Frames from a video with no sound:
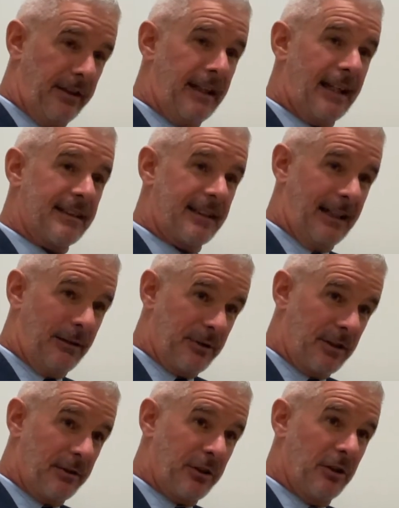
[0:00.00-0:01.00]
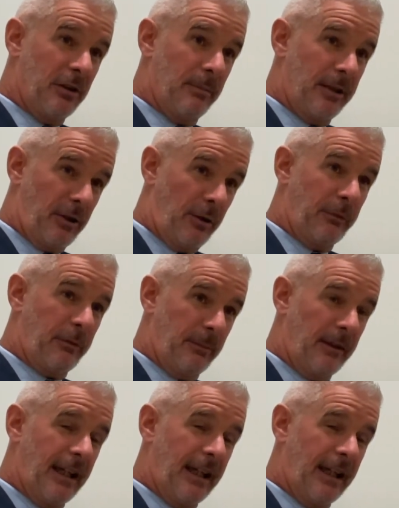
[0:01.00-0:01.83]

the next council term and on from